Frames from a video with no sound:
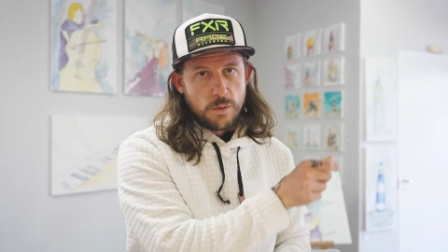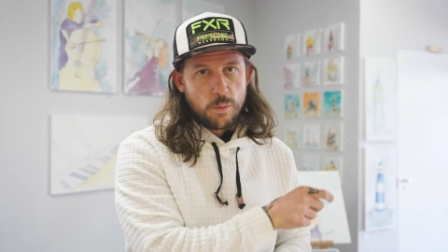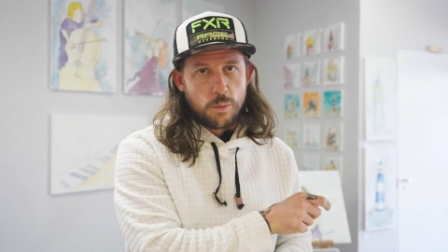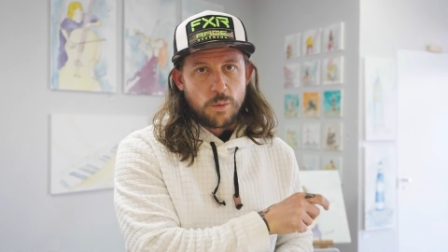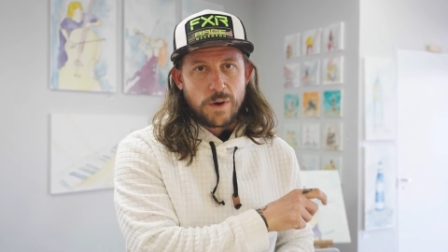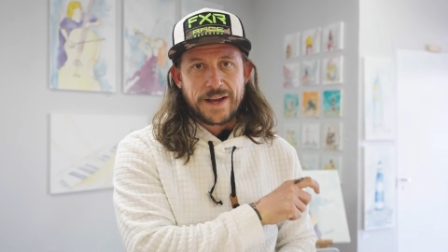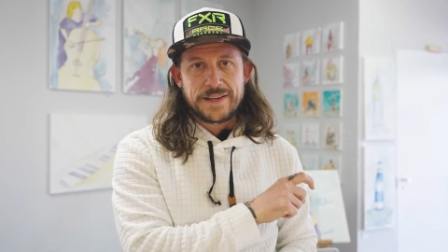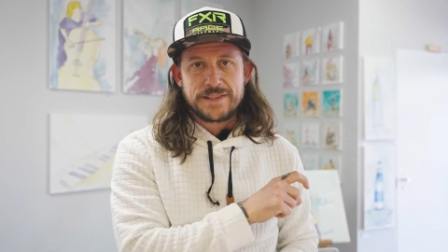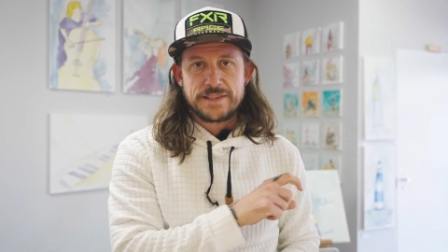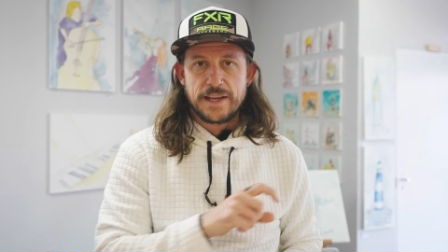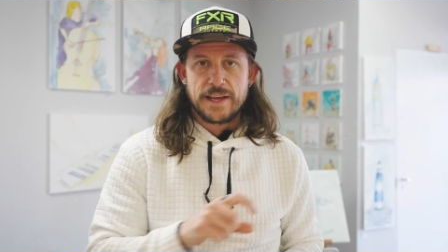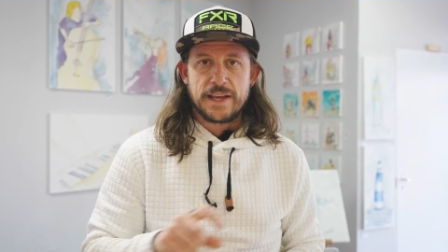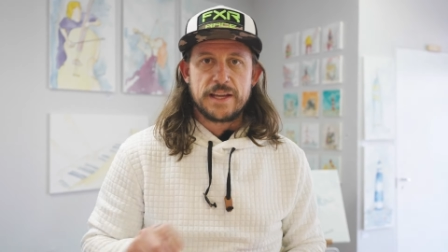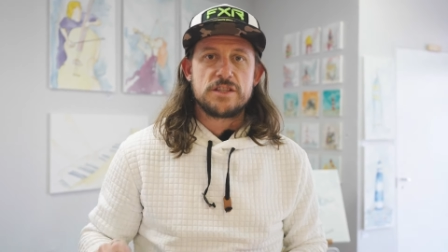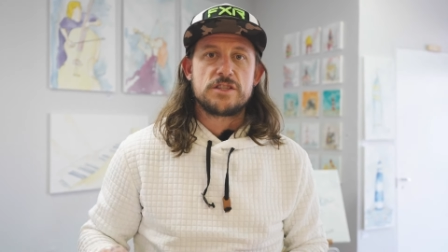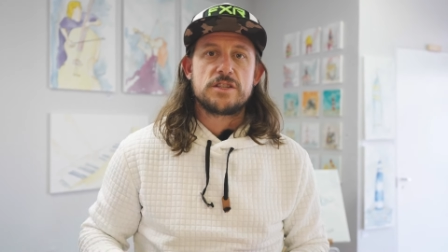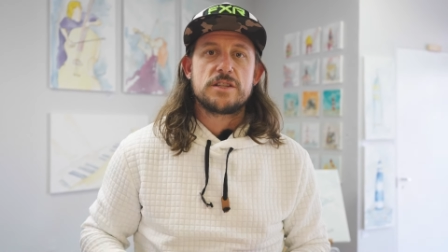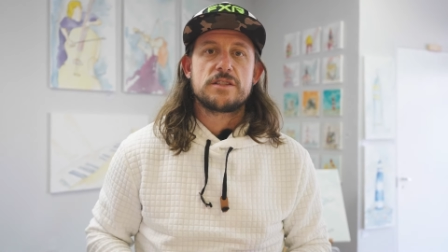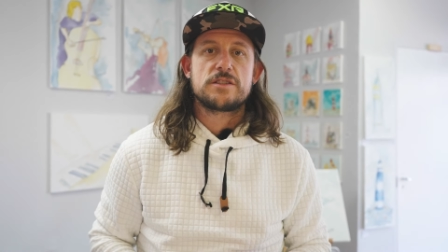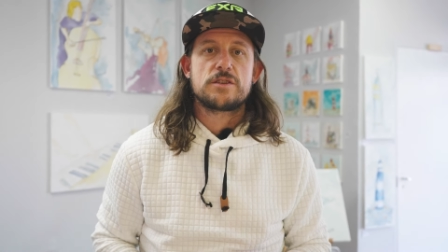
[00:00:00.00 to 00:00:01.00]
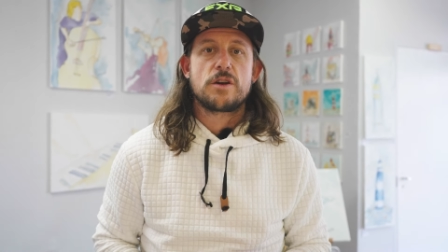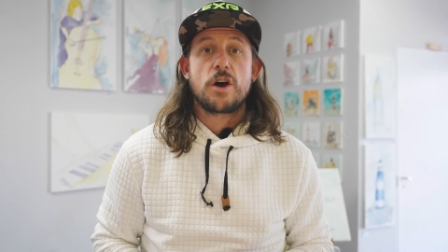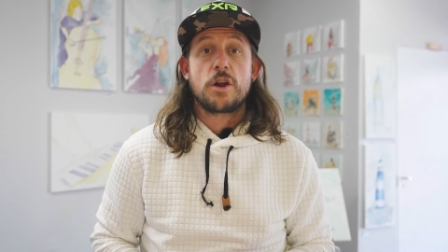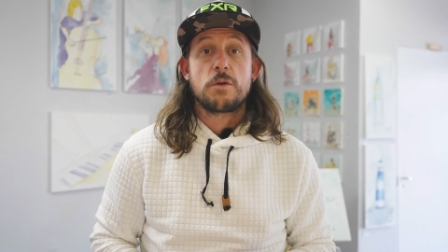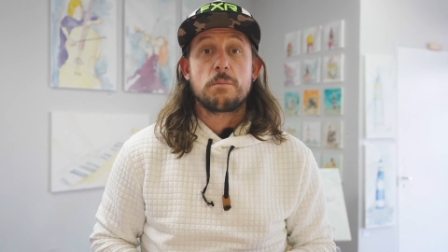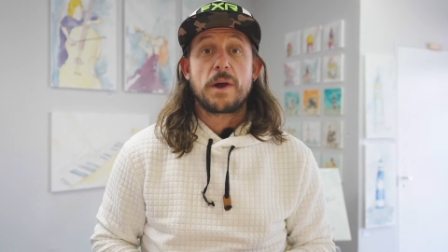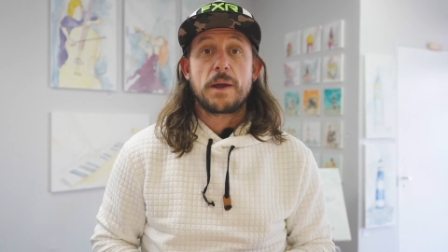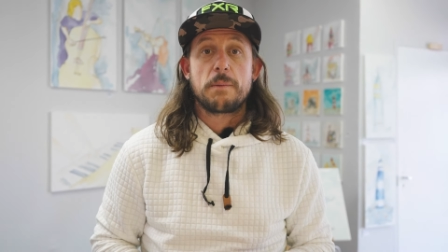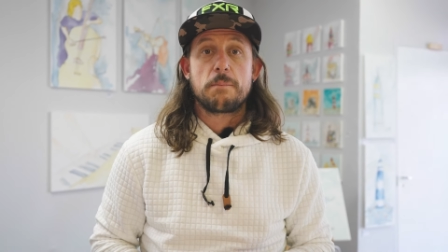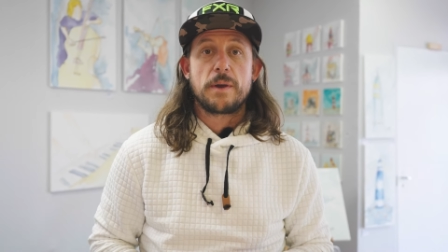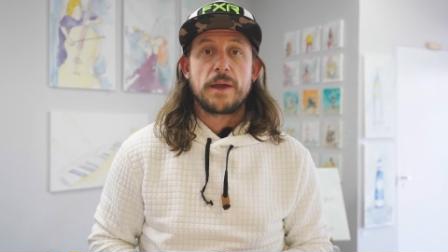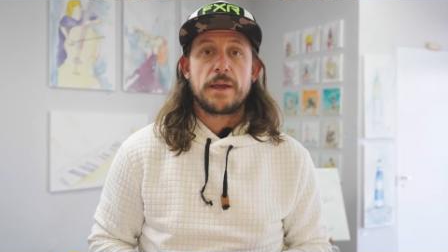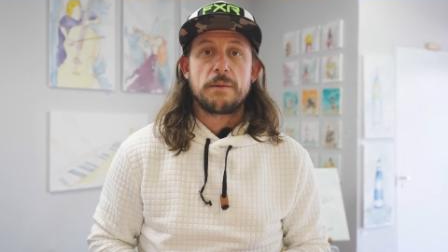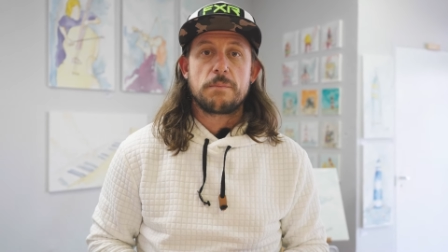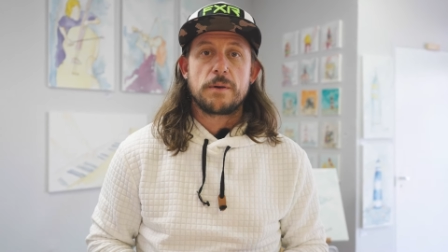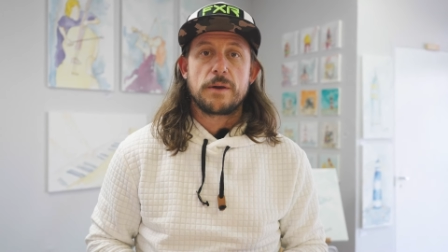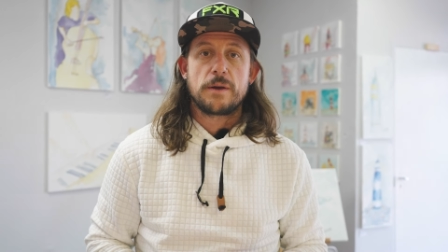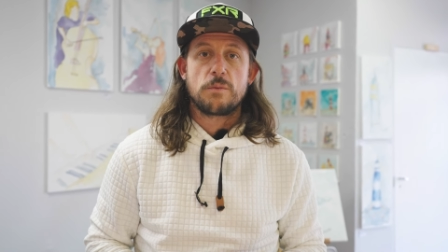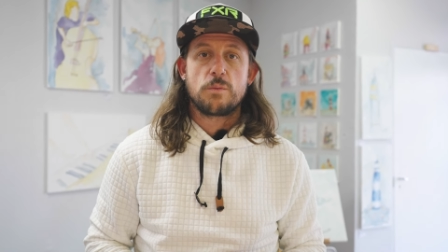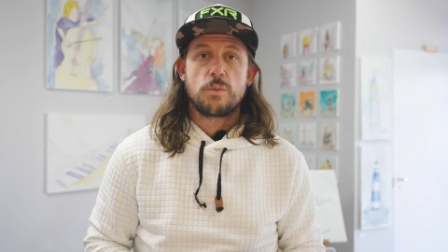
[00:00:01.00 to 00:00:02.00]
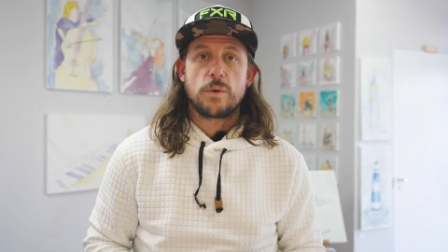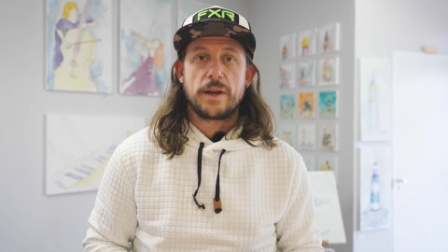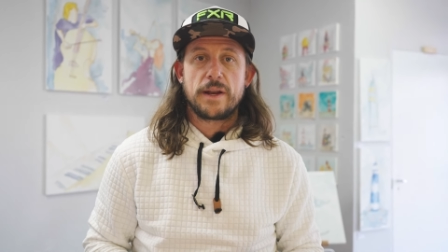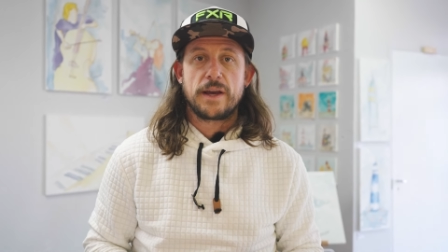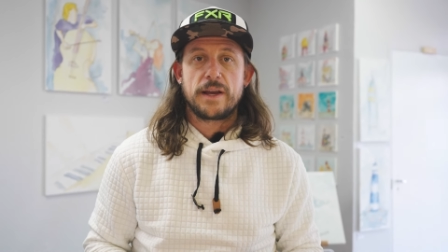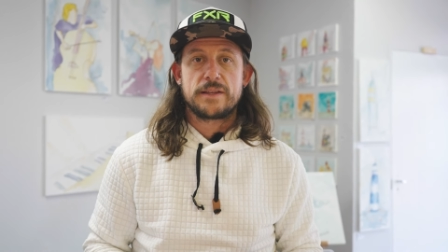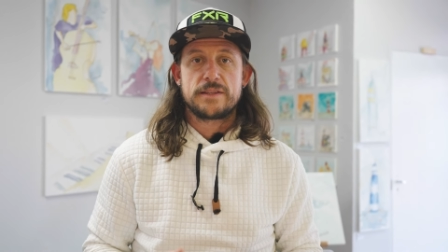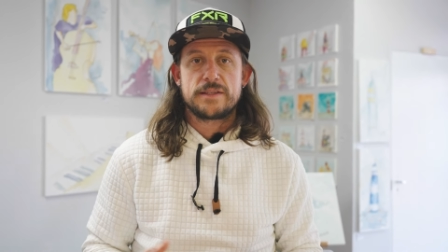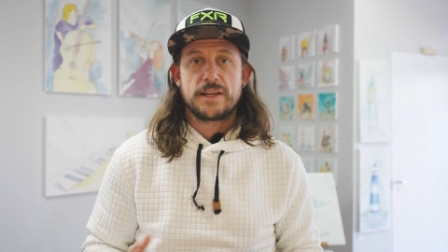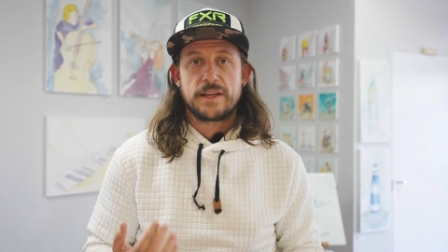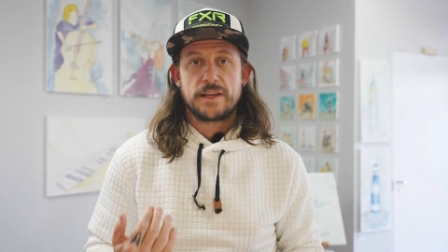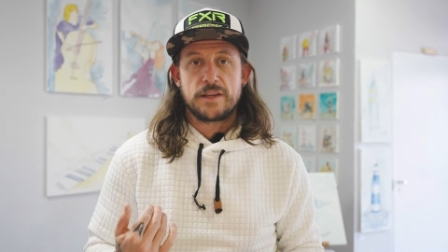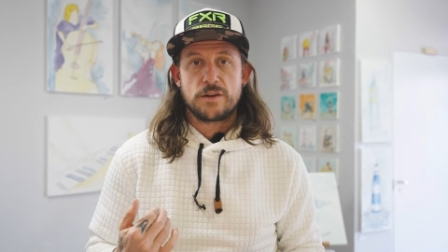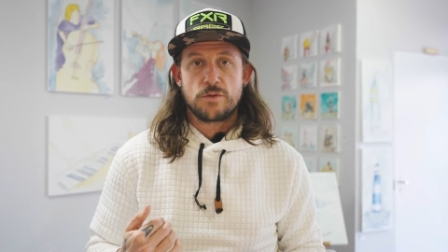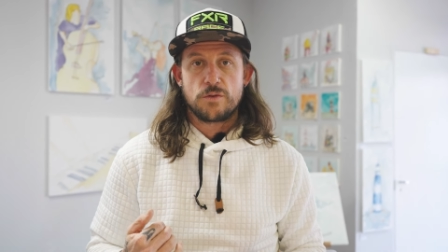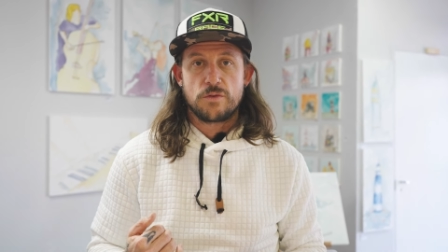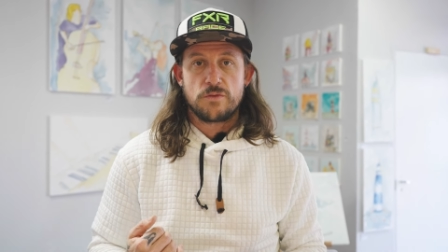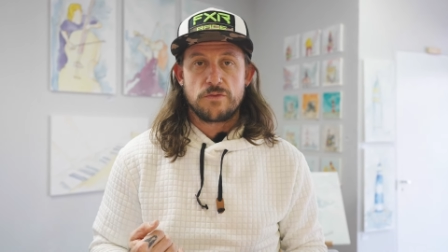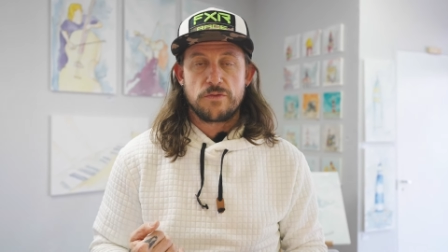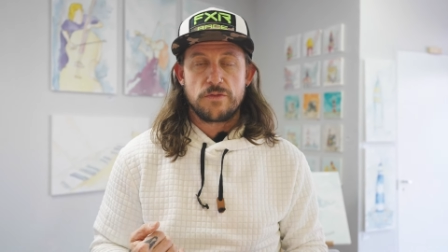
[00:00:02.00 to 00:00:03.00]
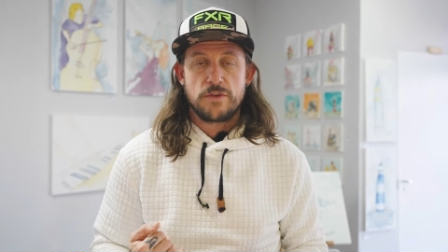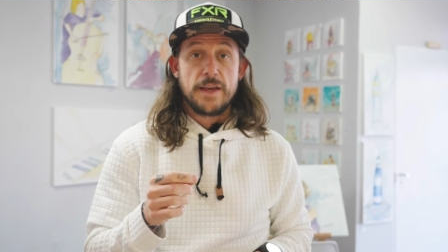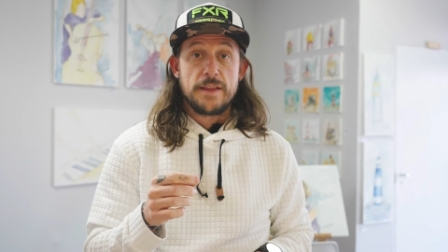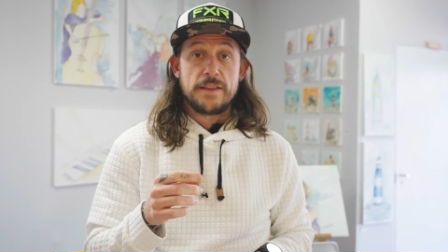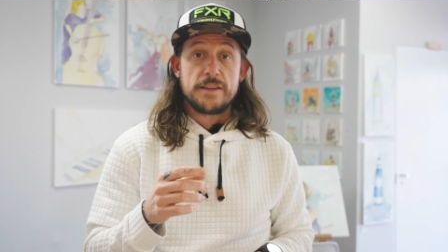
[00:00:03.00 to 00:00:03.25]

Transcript: white edges on my paper when I take it off.